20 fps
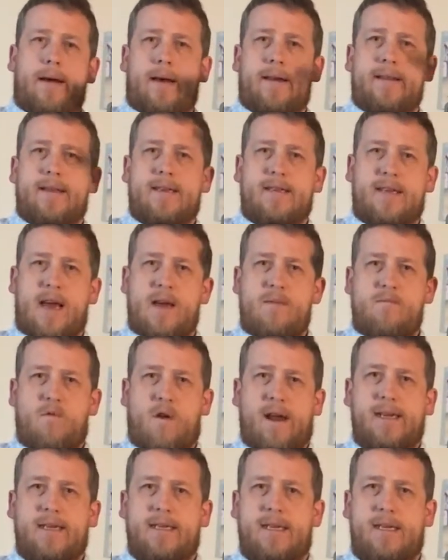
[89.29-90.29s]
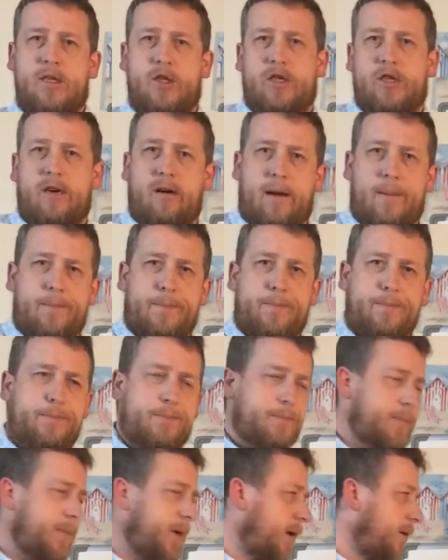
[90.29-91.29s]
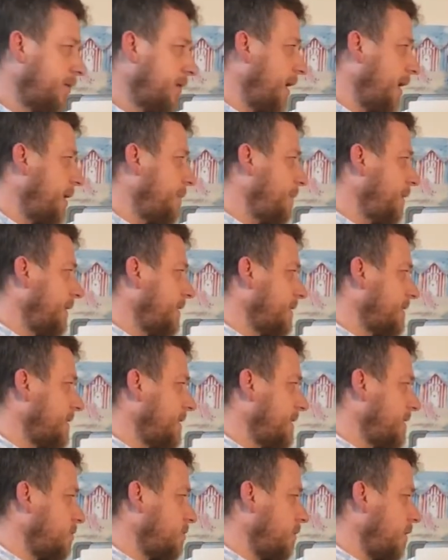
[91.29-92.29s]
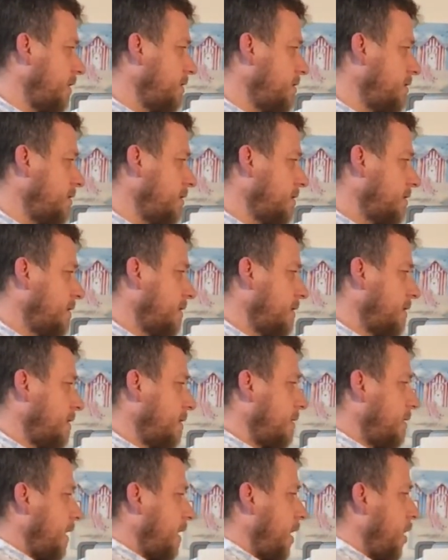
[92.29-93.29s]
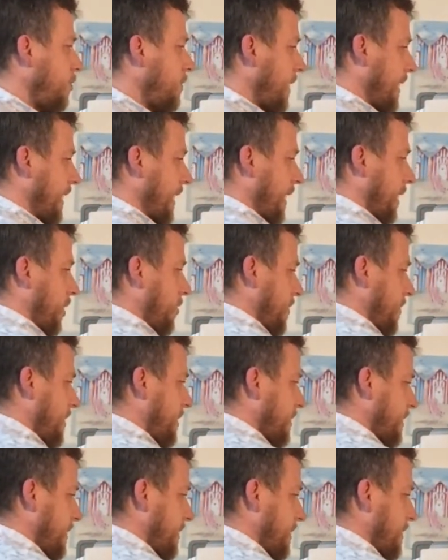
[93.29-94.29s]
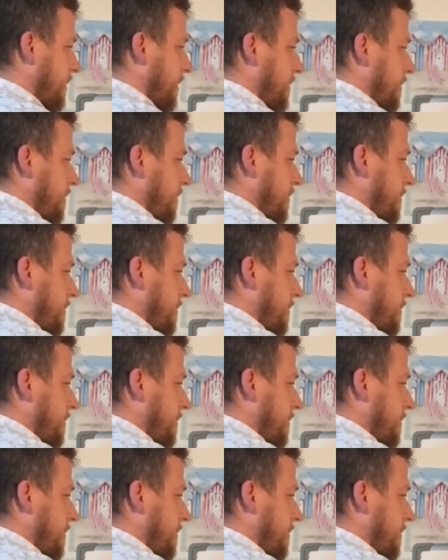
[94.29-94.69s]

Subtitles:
at the same rate each time, okay, because this one only increases